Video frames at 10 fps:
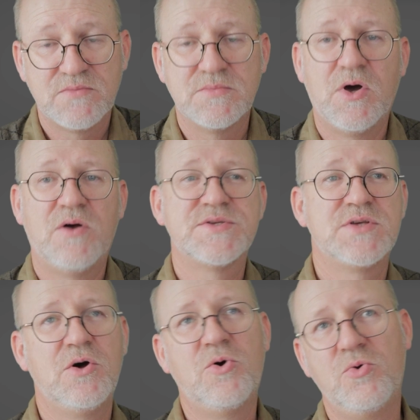
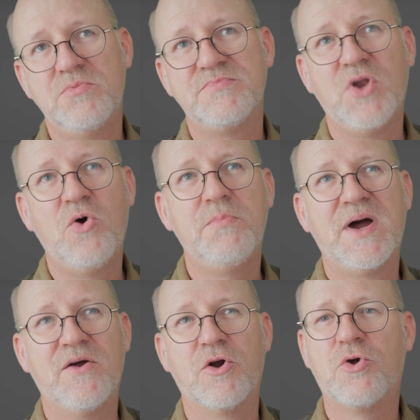also known by
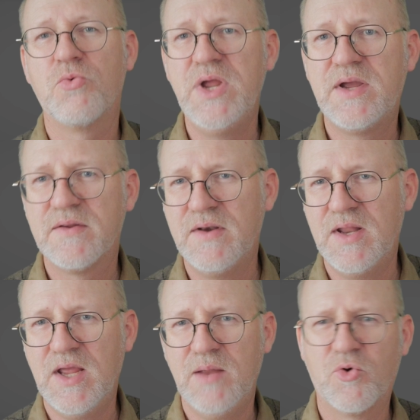her Greek name,